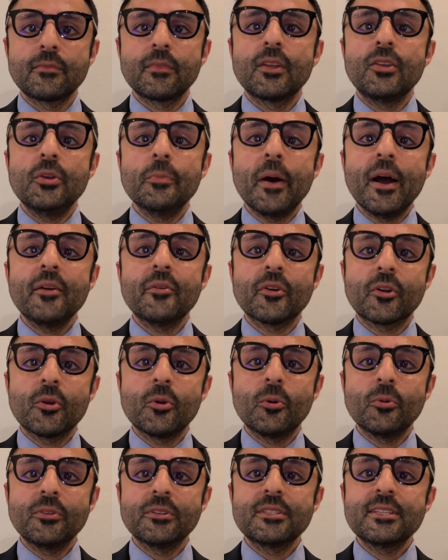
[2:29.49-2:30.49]
You might
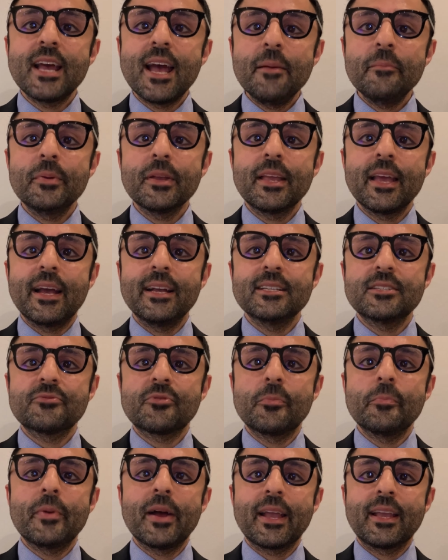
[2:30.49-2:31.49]
recall the Tampa case
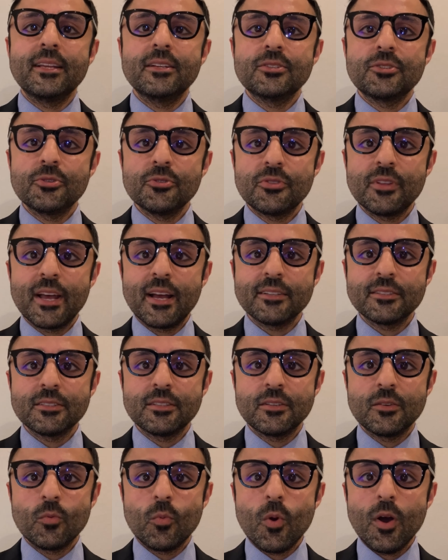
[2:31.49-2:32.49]
from back in
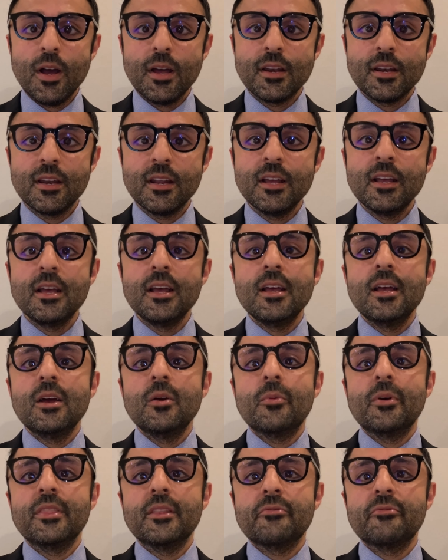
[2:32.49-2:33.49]
2001,
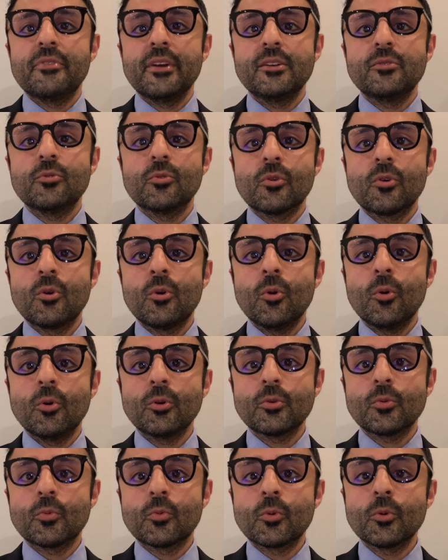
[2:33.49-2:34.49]
when the federal
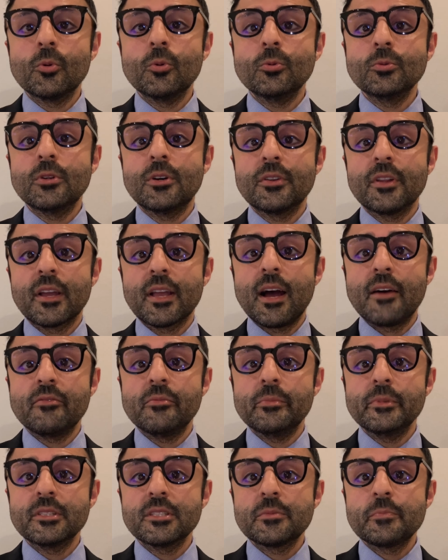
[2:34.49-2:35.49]
court ruled on the
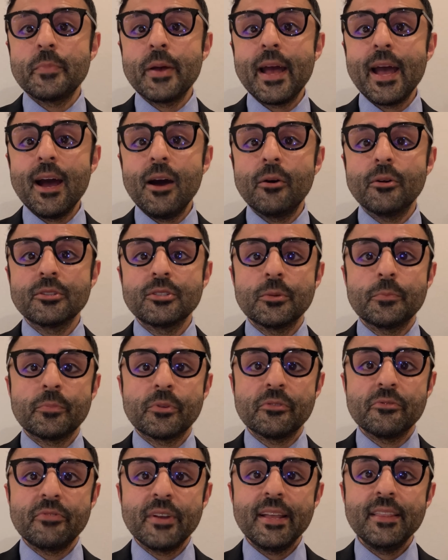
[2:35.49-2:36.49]
government's power to
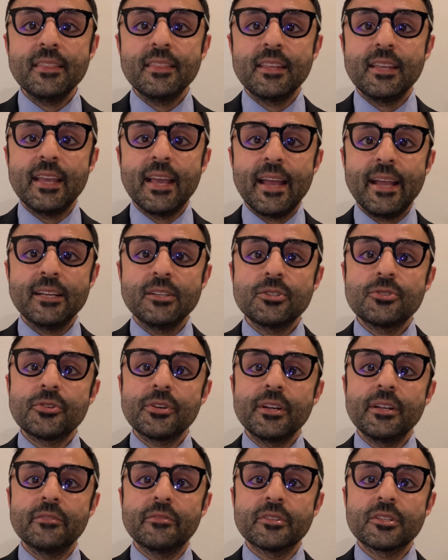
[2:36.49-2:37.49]
prevent the
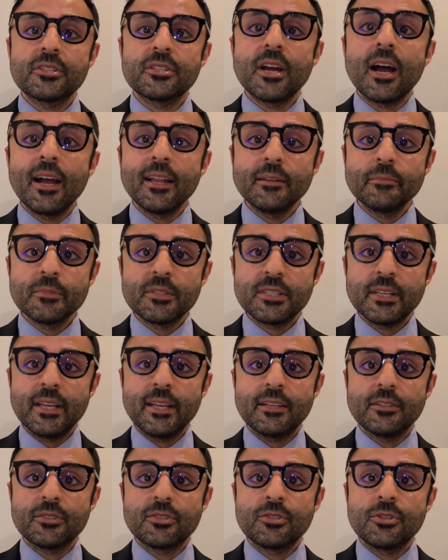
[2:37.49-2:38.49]
entry of asylum
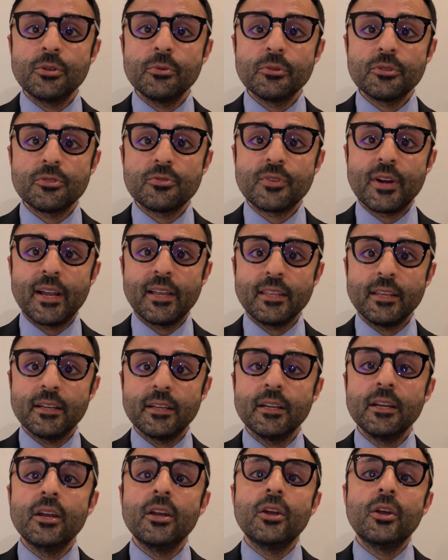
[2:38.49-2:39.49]
seekers to Australia
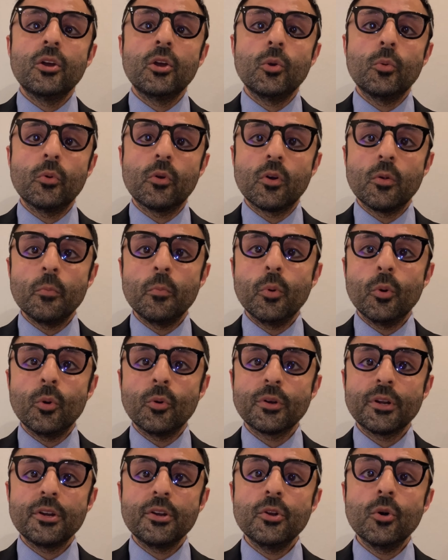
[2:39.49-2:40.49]
who were
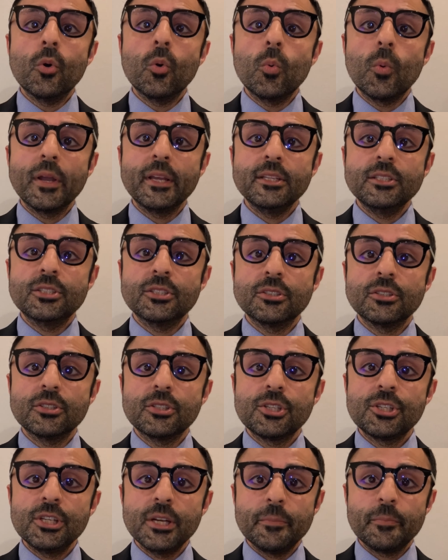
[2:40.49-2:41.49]
aboard a Norwegian
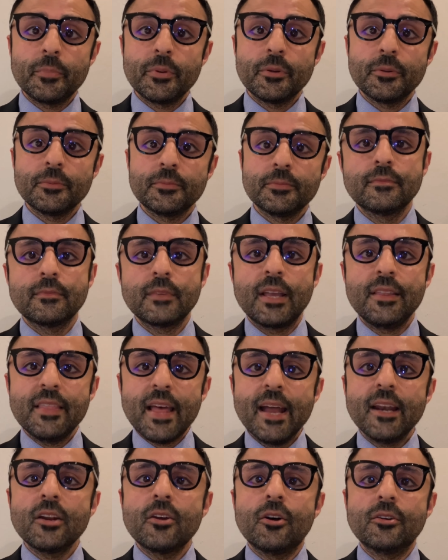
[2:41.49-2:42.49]
ship. In
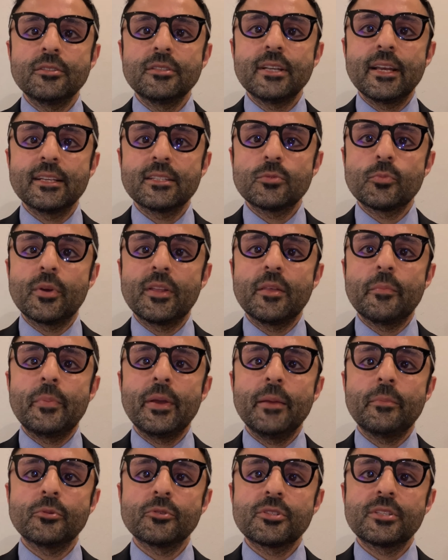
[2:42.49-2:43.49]
that context, where the
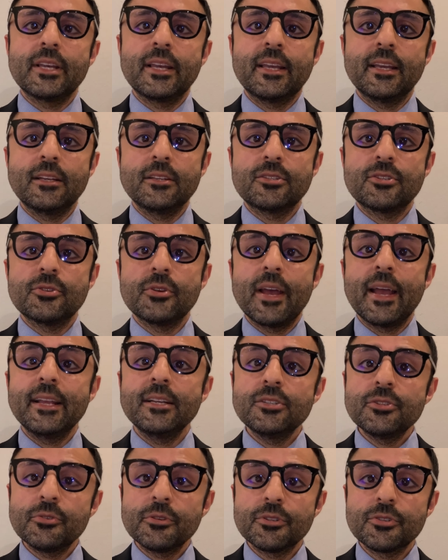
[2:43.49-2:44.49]
people seeking to
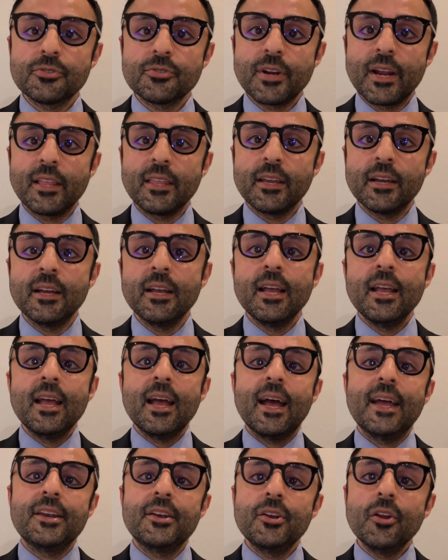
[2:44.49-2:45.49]
enter Australia
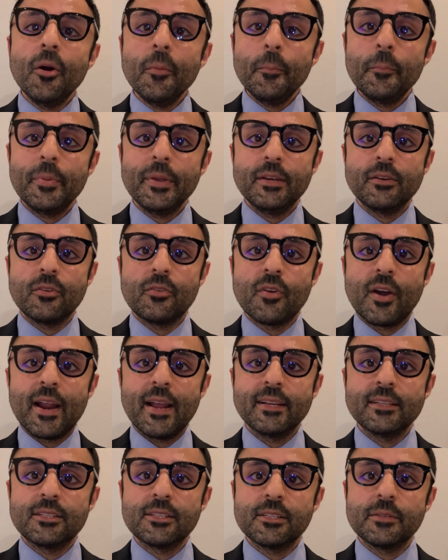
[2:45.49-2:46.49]
had not been
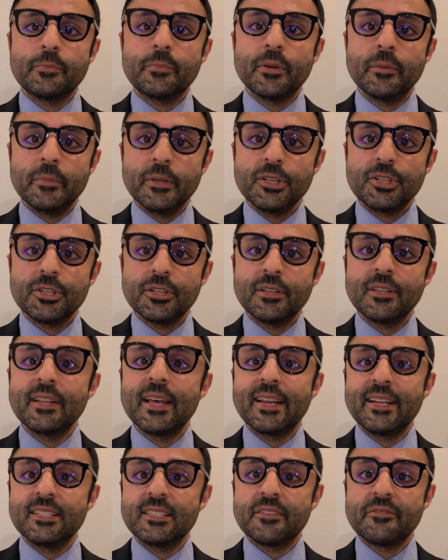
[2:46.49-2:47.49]
granted permission,
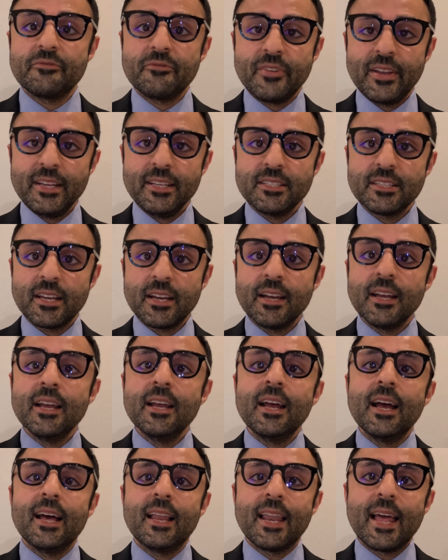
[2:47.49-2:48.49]
that is a visa
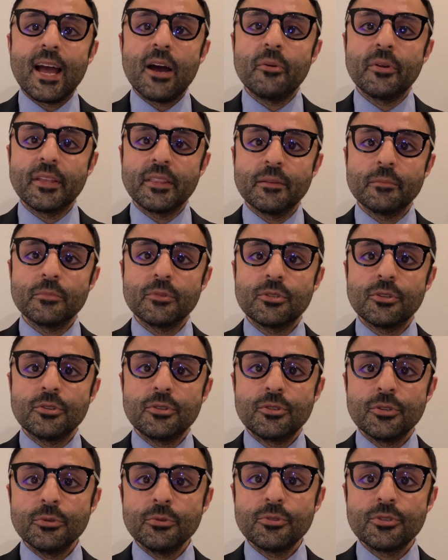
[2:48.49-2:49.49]
allowing them to
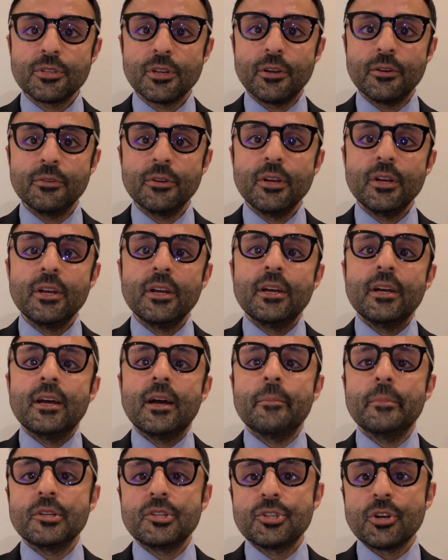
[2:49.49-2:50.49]
do so, a
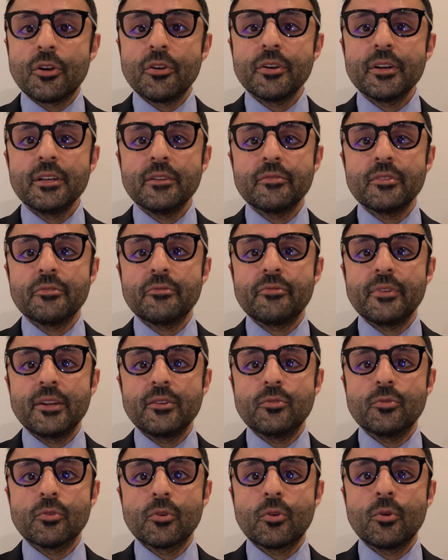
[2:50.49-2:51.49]
majority of the
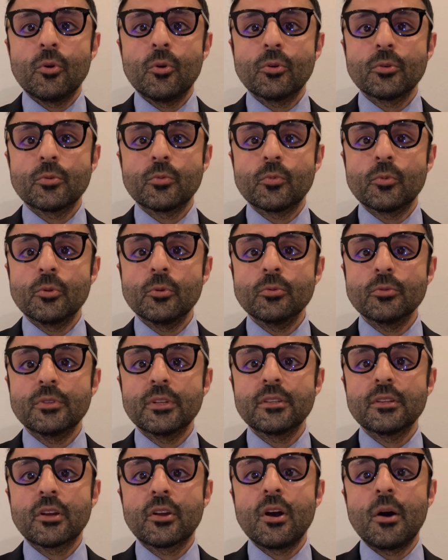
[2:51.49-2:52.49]
federal court ruled
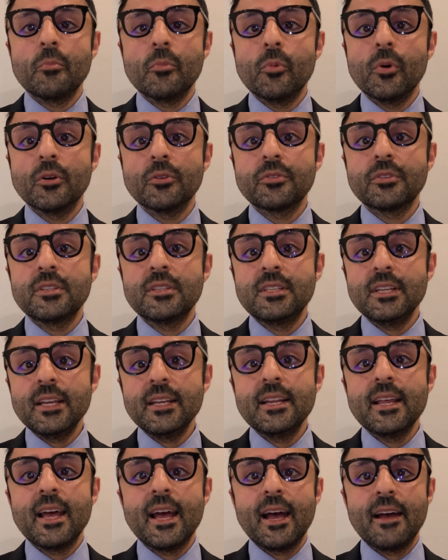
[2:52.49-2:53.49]
that the Commonwealth did
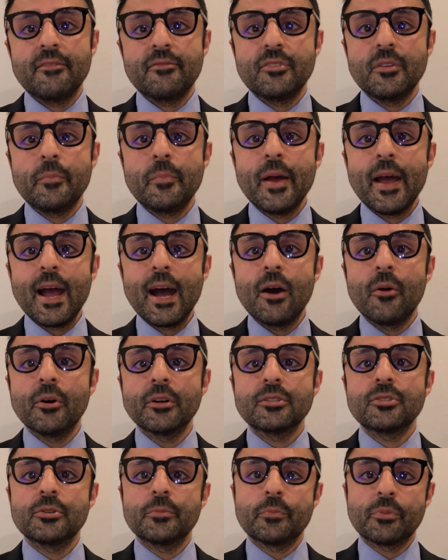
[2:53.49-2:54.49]
have the power
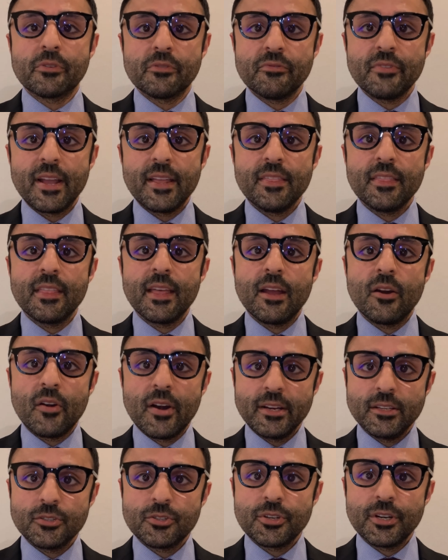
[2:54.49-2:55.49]
to prevent their
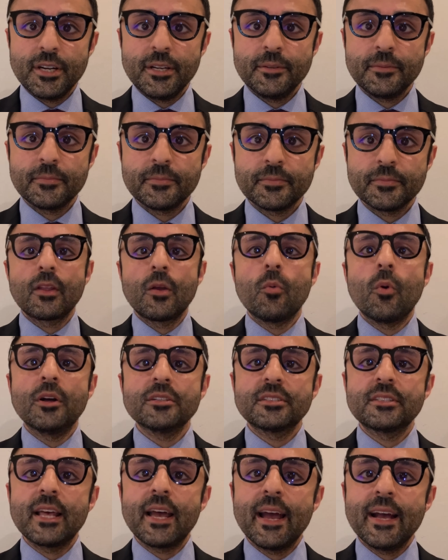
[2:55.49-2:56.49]
entry.
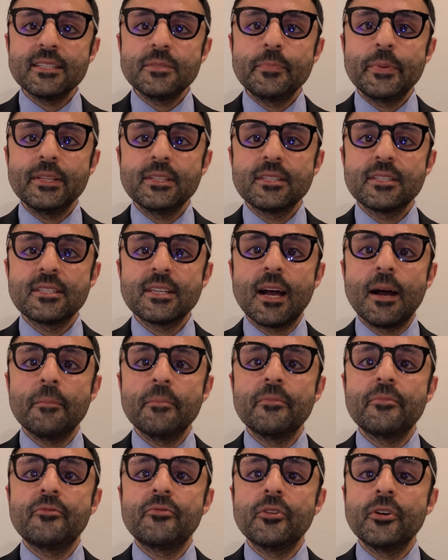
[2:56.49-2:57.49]
Whilst there has been
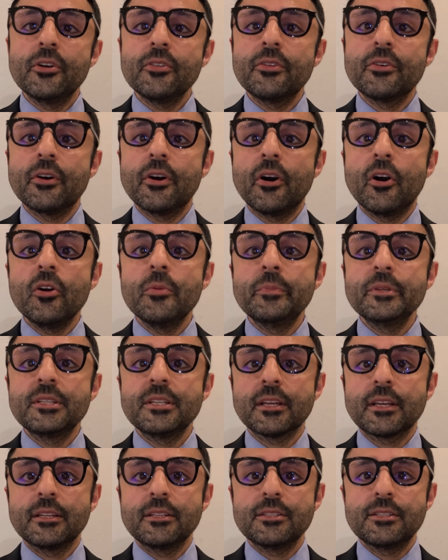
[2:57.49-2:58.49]
some further
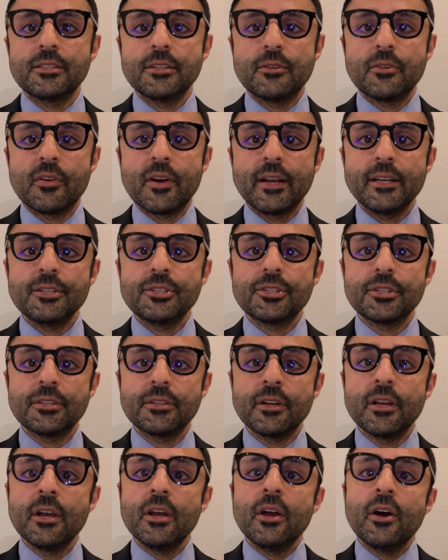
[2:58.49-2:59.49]
obiter
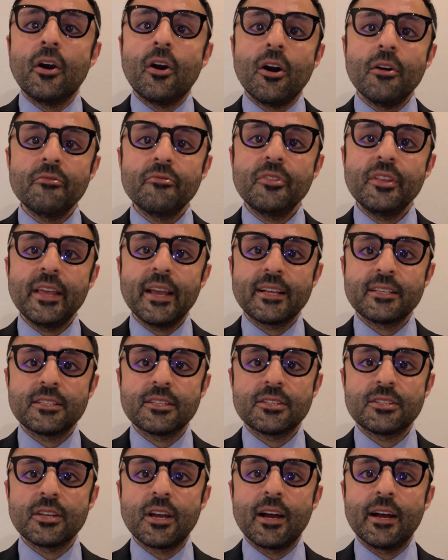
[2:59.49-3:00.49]
consideration of the
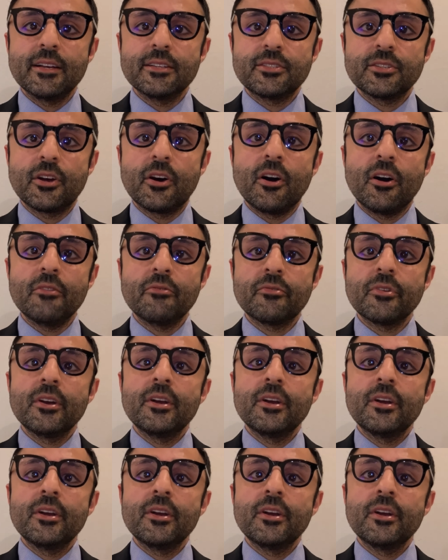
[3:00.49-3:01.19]
exercise of